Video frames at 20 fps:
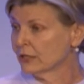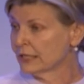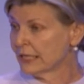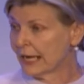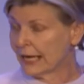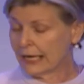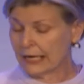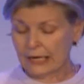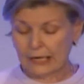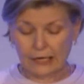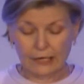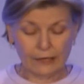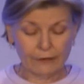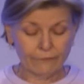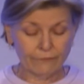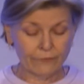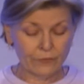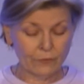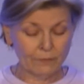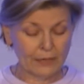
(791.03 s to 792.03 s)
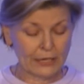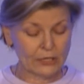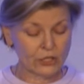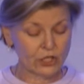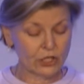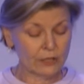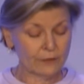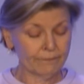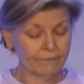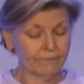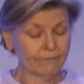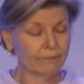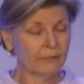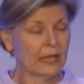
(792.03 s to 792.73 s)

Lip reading: data and information,